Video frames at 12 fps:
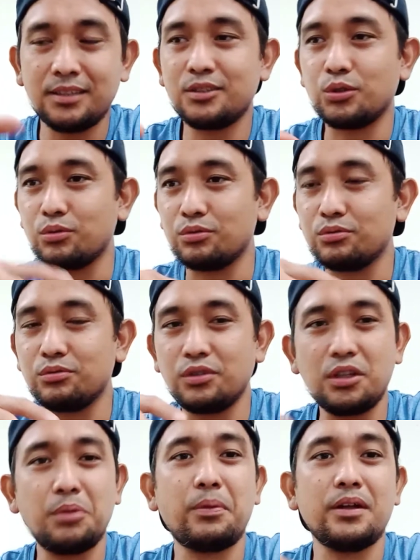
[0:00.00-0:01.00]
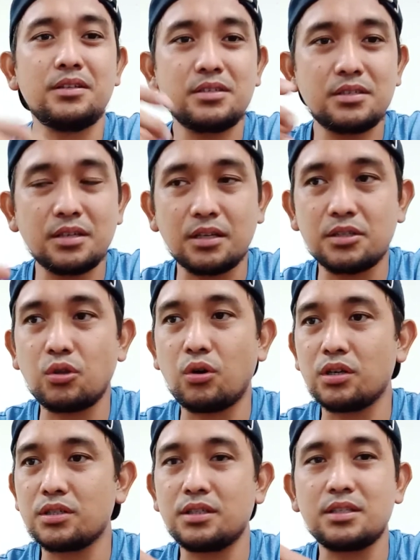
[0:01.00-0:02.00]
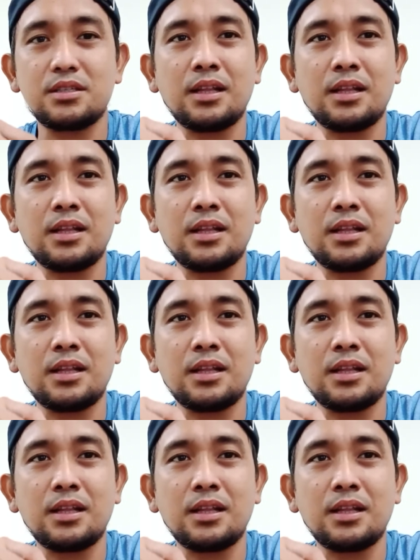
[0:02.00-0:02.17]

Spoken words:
So it depends, as long as it's